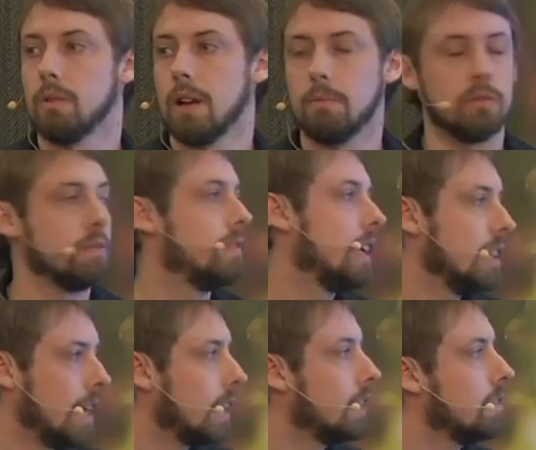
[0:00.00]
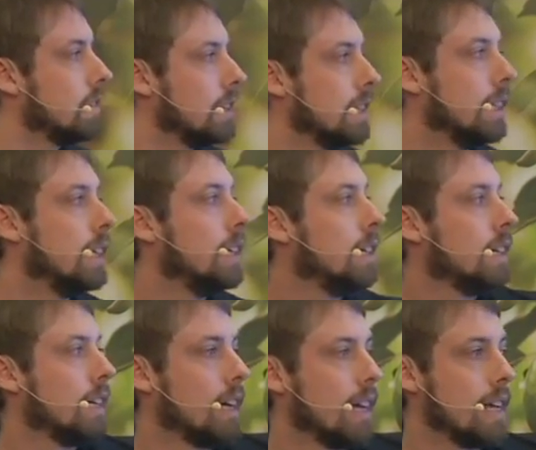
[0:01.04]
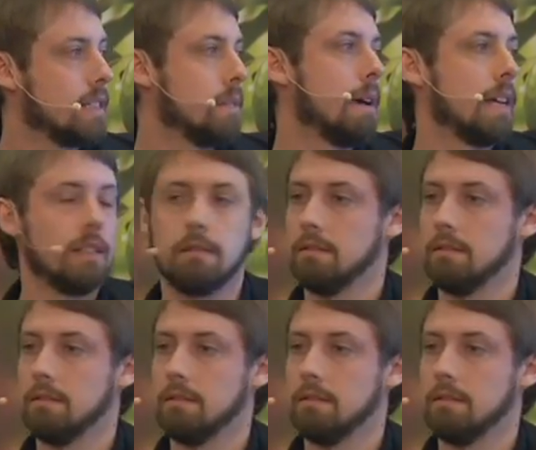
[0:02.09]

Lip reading: were able to fairly accurately estimate